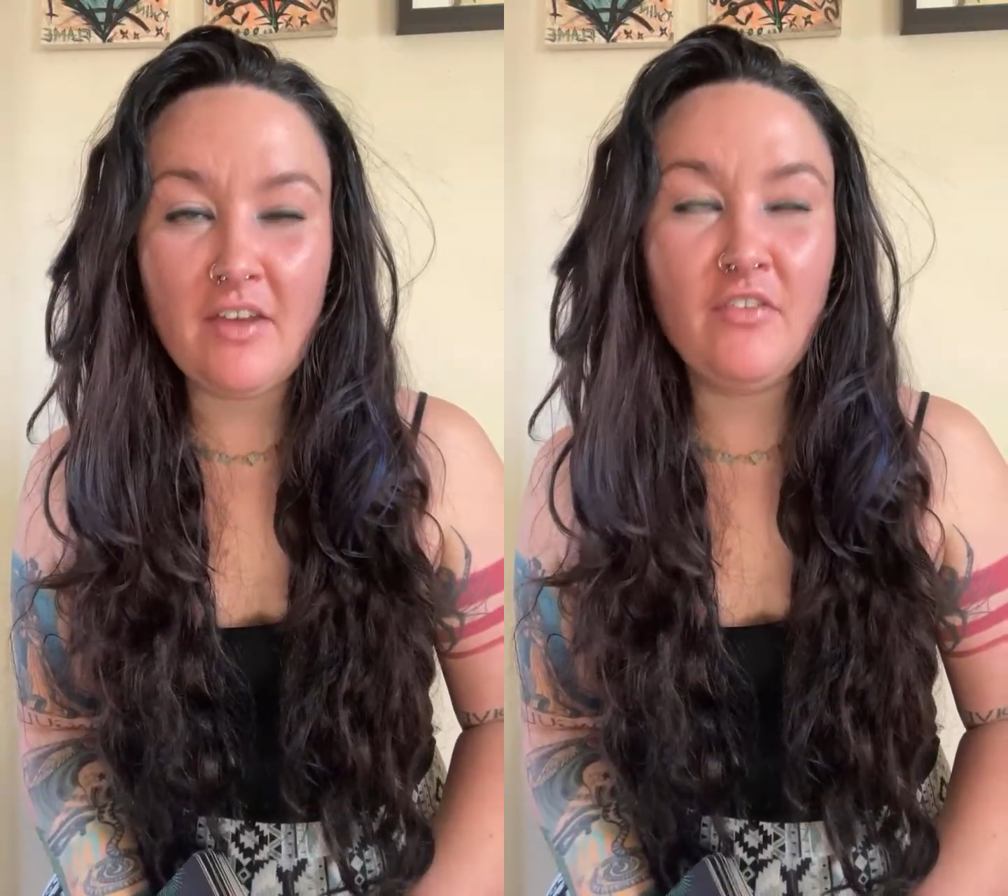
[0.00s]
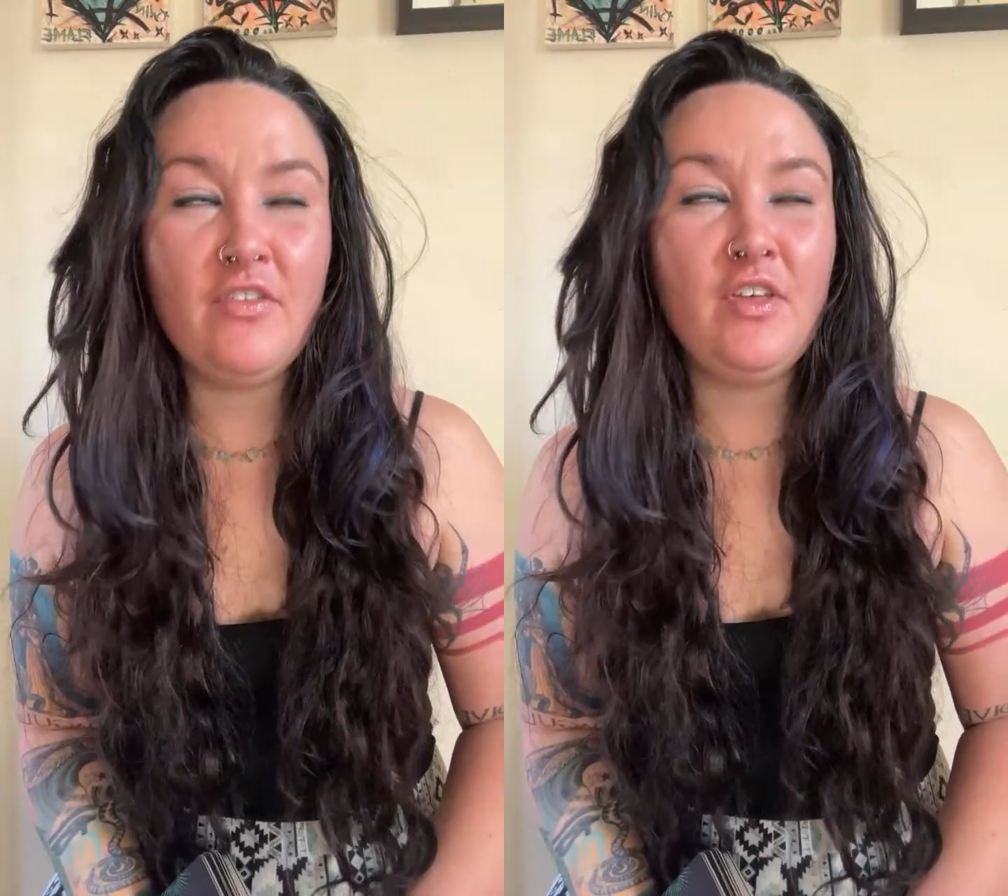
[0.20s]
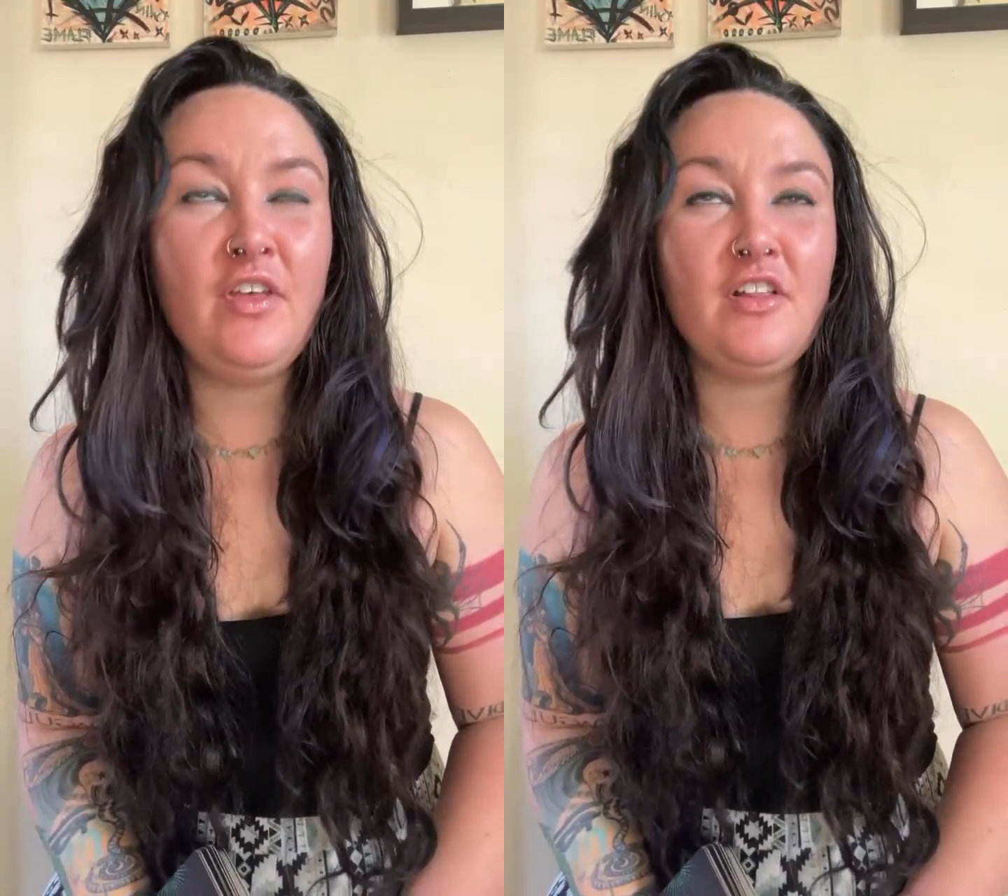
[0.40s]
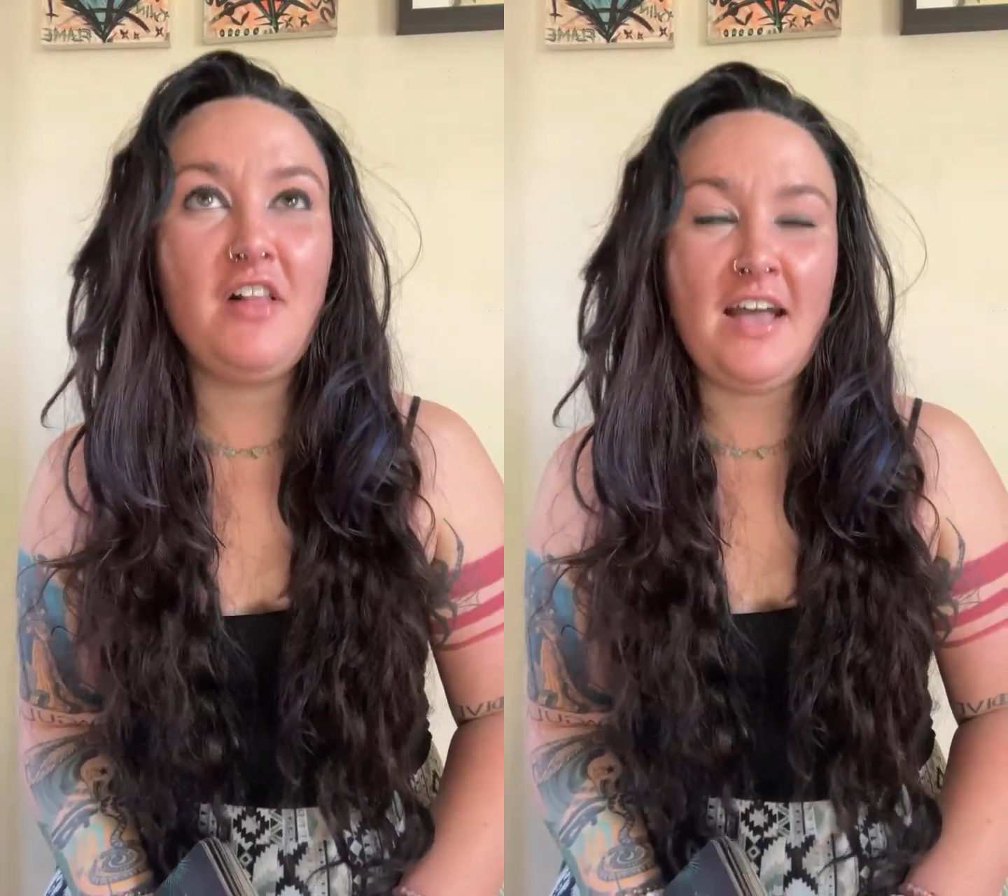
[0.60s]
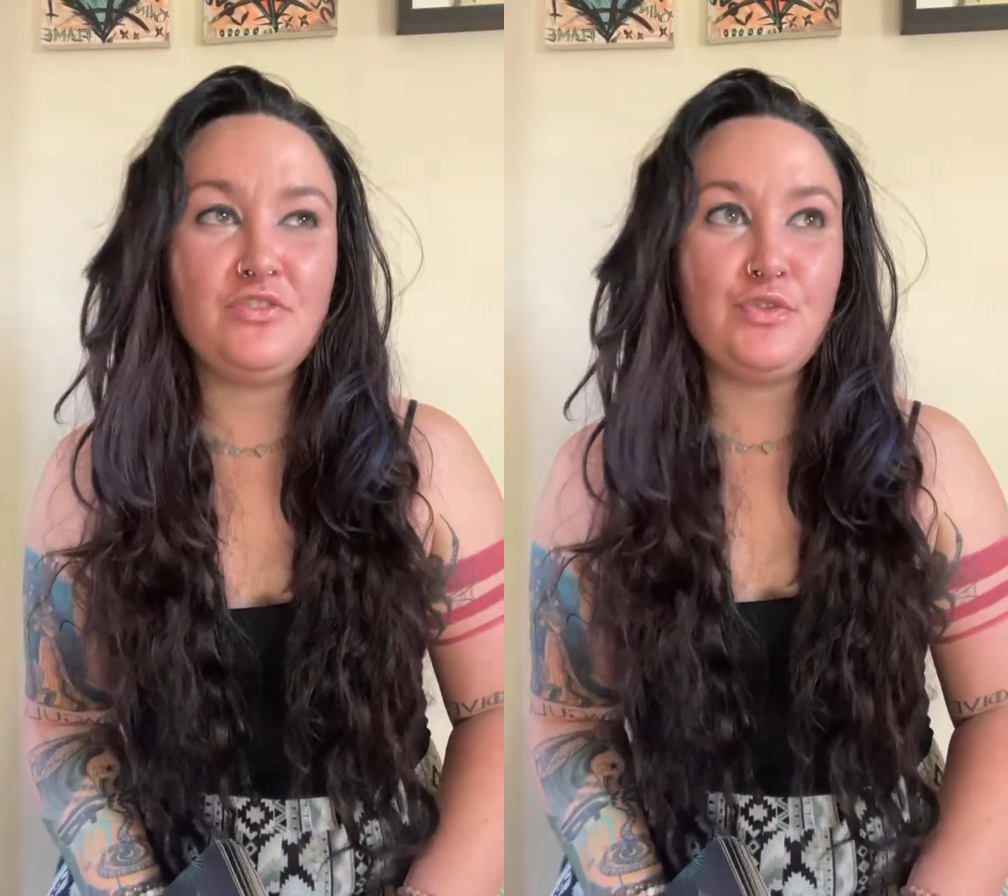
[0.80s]
of a
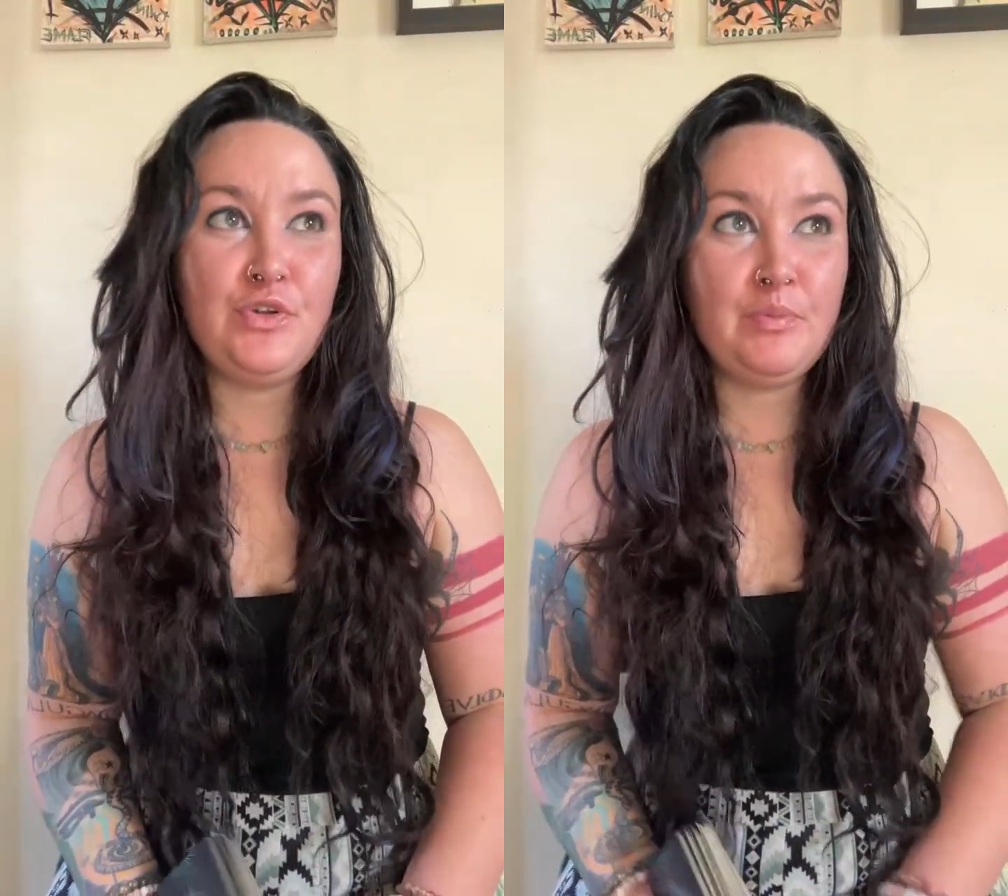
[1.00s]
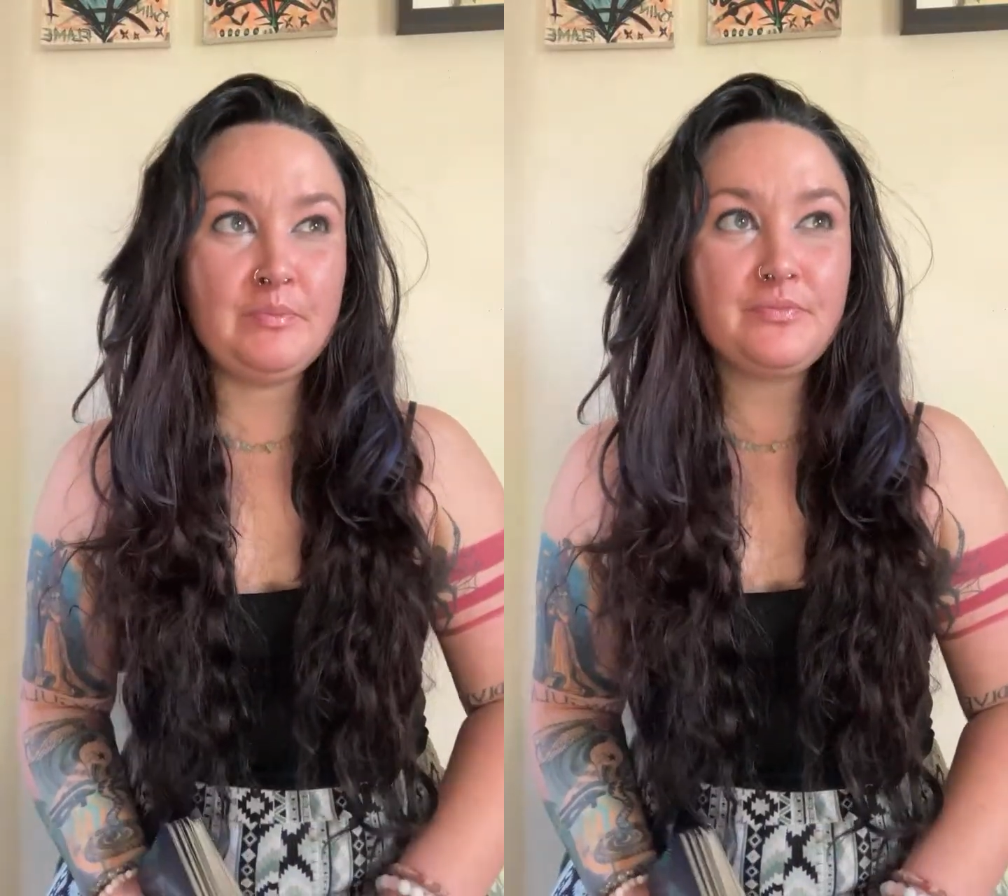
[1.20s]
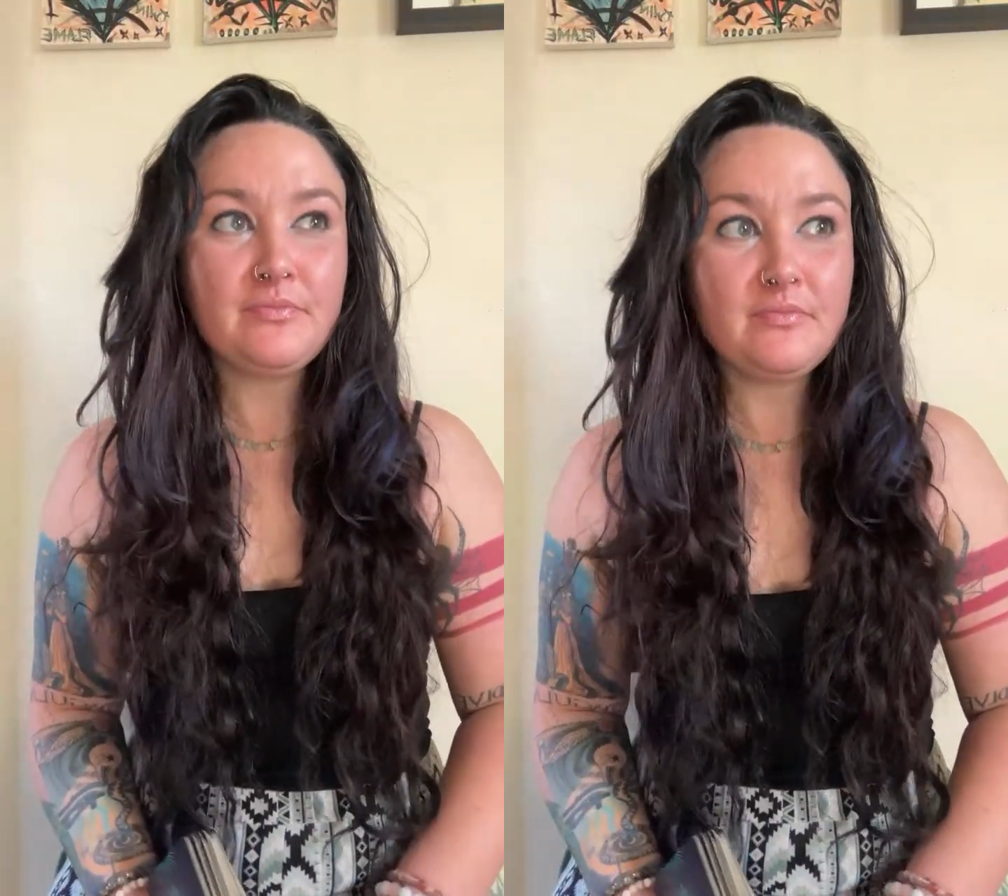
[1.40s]
classroom